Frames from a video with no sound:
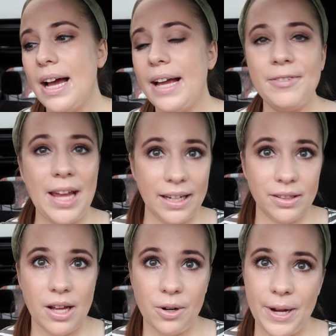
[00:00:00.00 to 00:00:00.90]
I've gained
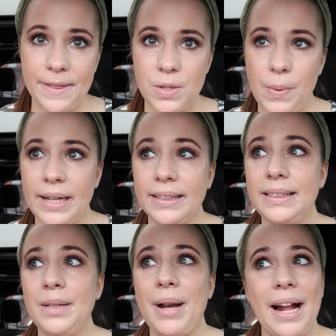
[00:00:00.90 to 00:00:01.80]
a lot of weight this
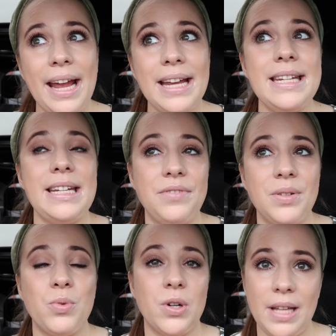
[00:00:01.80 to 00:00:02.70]
pregnancy, but I gained
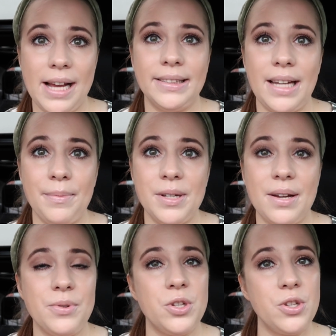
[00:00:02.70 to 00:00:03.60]
even more last time because
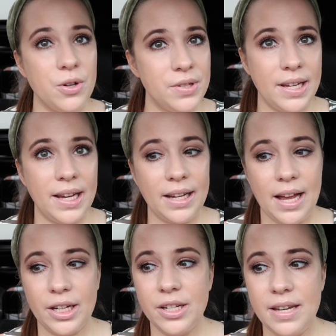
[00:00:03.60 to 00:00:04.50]
I was so sick.
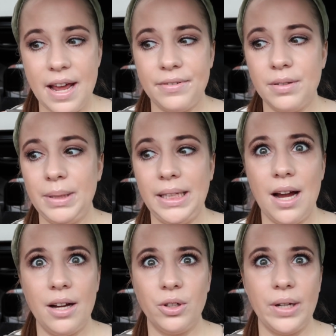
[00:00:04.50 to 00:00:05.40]
I could never be
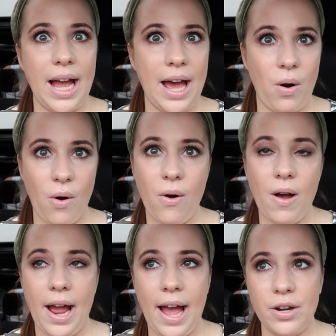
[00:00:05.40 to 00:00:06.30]
hungry at
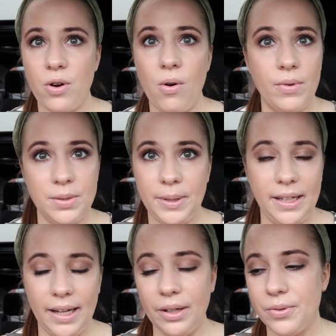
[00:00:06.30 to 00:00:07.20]
all. I had to always be
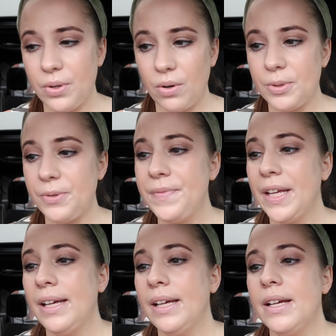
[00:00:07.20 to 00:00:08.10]
eating. It was horrible.
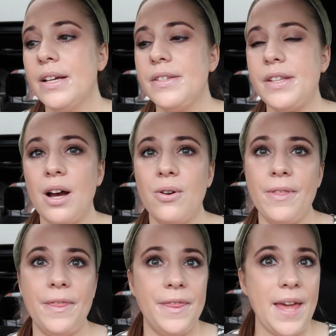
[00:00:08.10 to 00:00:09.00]

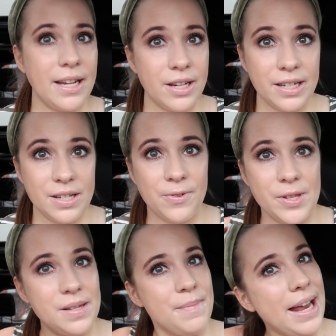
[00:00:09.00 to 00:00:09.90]
So thank goodness for
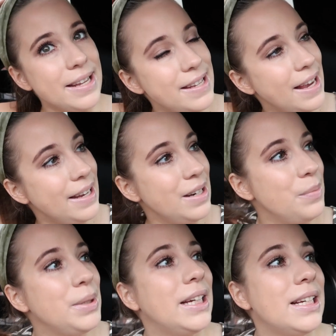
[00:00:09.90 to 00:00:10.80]
this
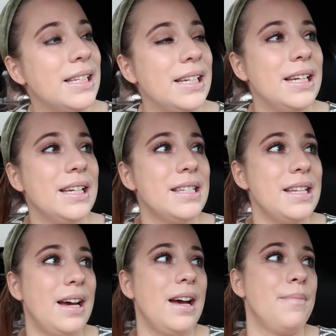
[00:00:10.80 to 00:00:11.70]
medicine because it is
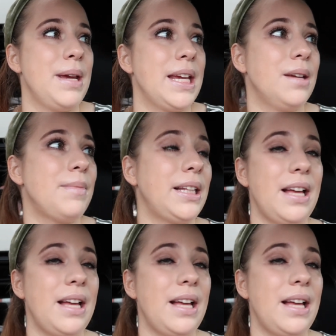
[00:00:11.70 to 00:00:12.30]
making my